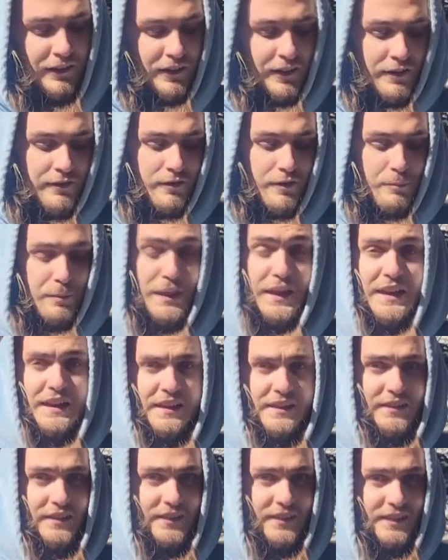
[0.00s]
of the
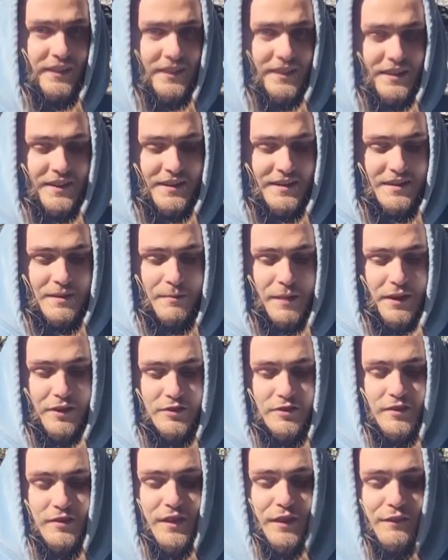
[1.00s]
blade to make
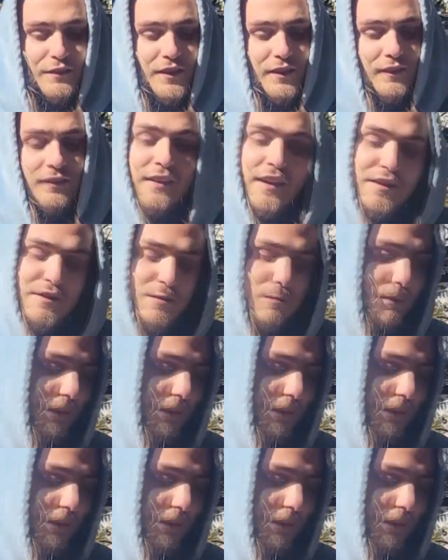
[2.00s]
sure they feel nice and